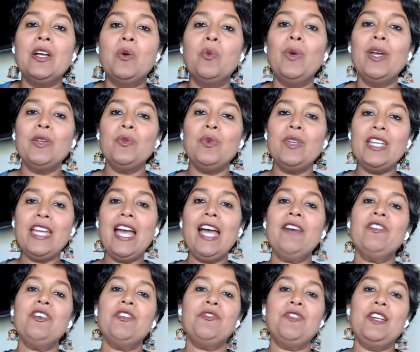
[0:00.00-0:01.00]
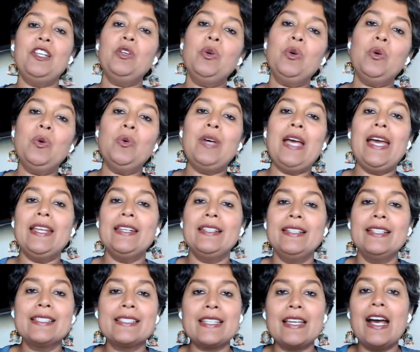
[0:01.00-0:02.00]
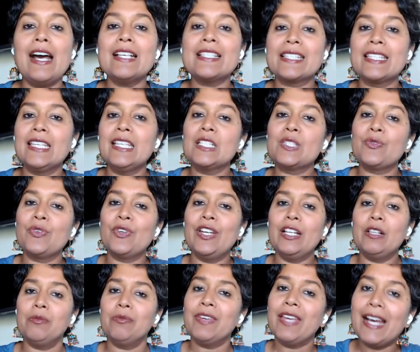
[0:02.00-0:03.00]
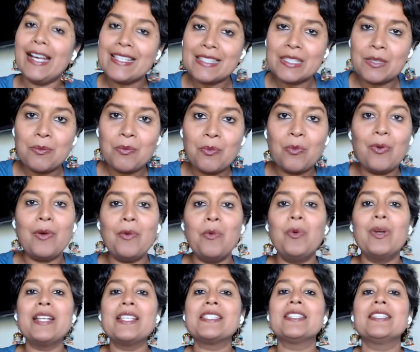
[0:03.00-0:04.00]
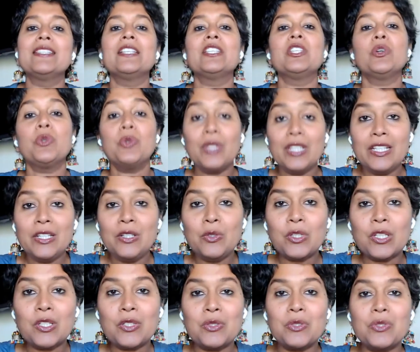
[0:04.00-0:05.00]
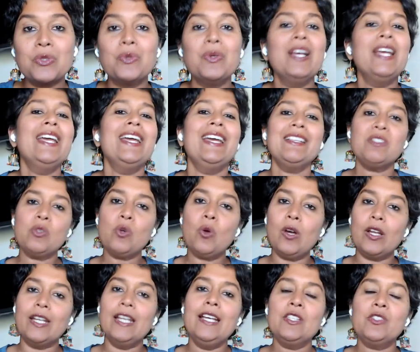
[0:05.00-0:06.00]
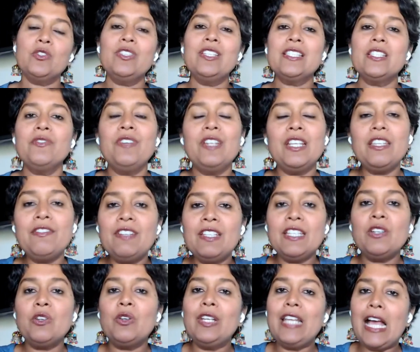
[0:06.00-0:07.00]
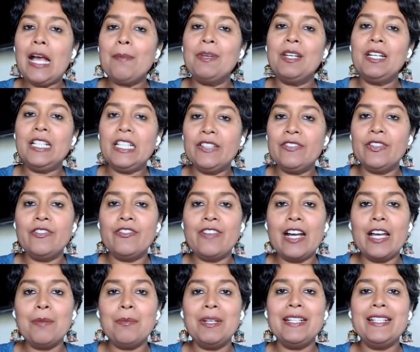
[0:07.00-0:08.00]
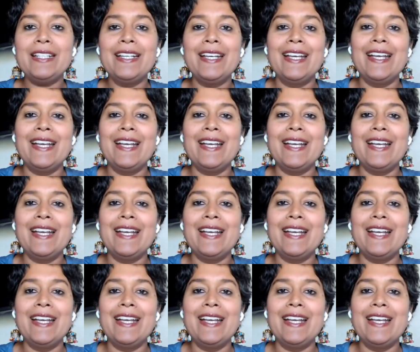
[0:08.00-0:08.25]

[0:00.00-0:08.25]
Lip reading: When we have a fellow analyst asking us for help, we ask them, what is it that you're really looking to do? And so on. So there's a very, very collaborative environment.